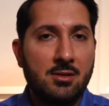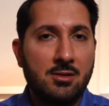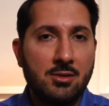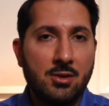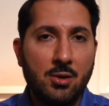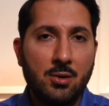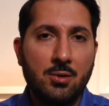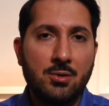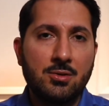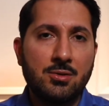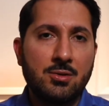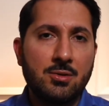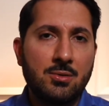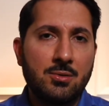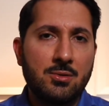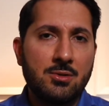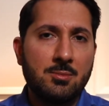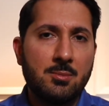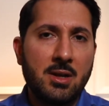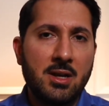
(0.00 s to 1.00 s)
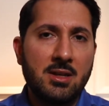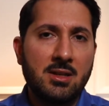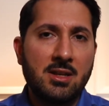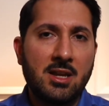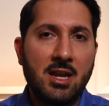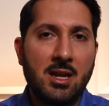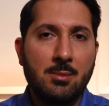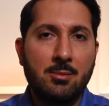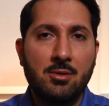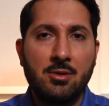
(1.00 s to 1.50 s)
Those whose main
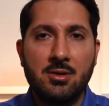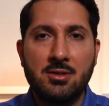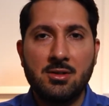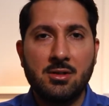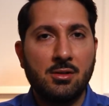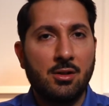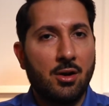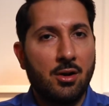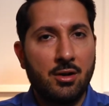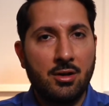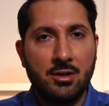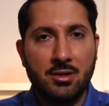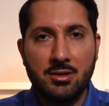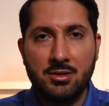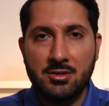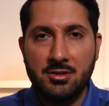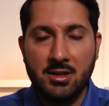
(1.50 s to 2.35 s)
camera is a large,